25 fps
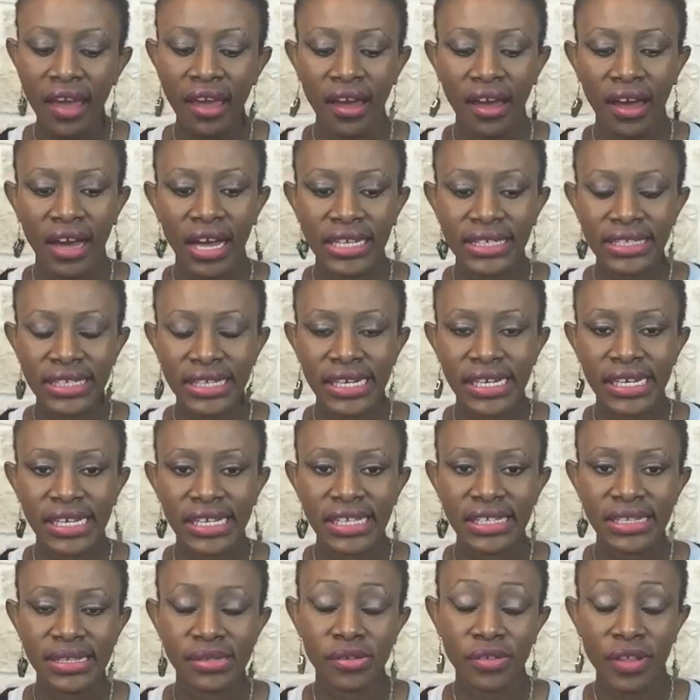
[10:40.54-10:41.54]
And
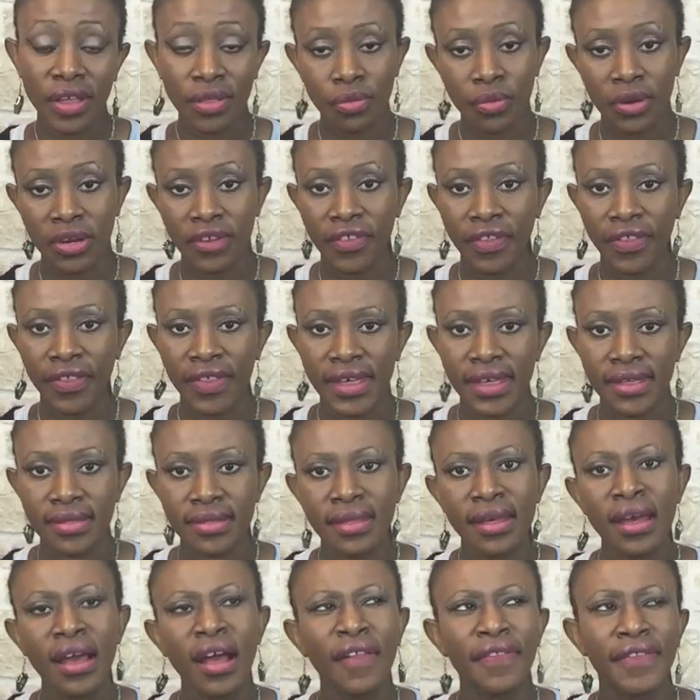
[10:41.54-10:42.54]
then, so that's one of the things.
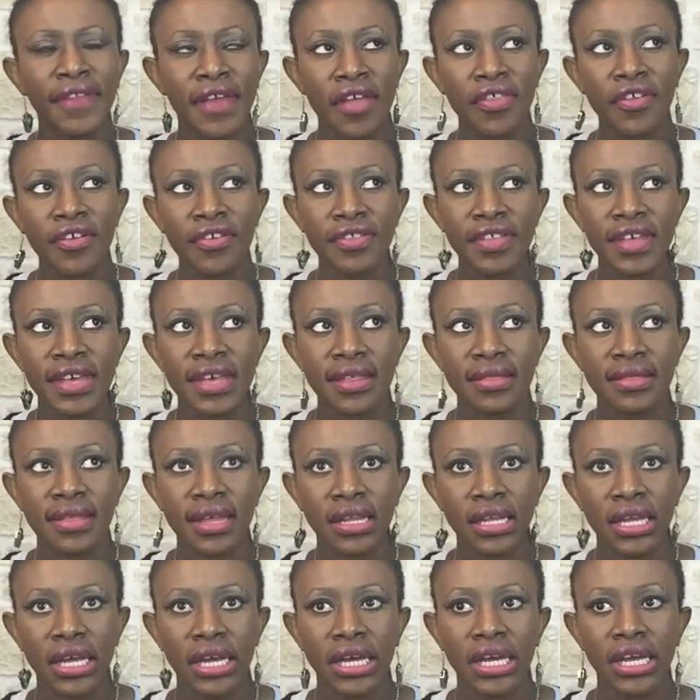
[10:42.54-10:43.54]
The other thing is
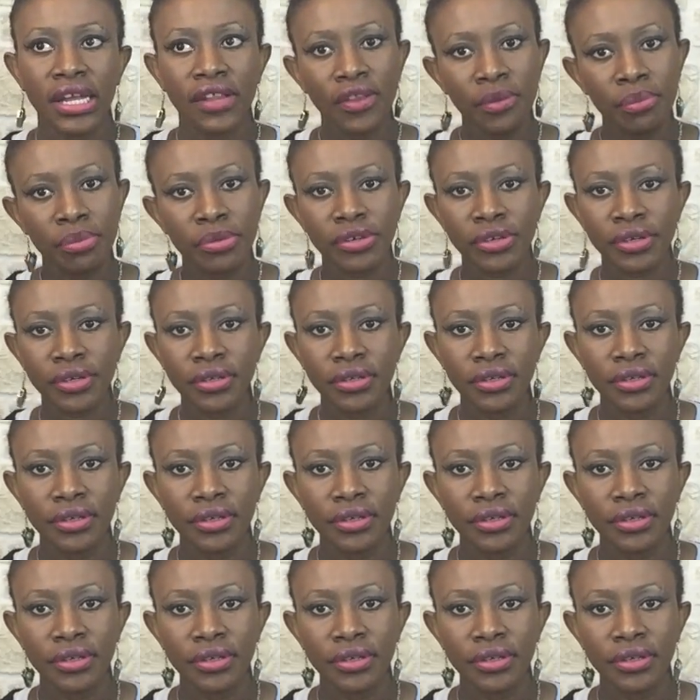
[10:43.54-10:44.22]
that, like, in the book,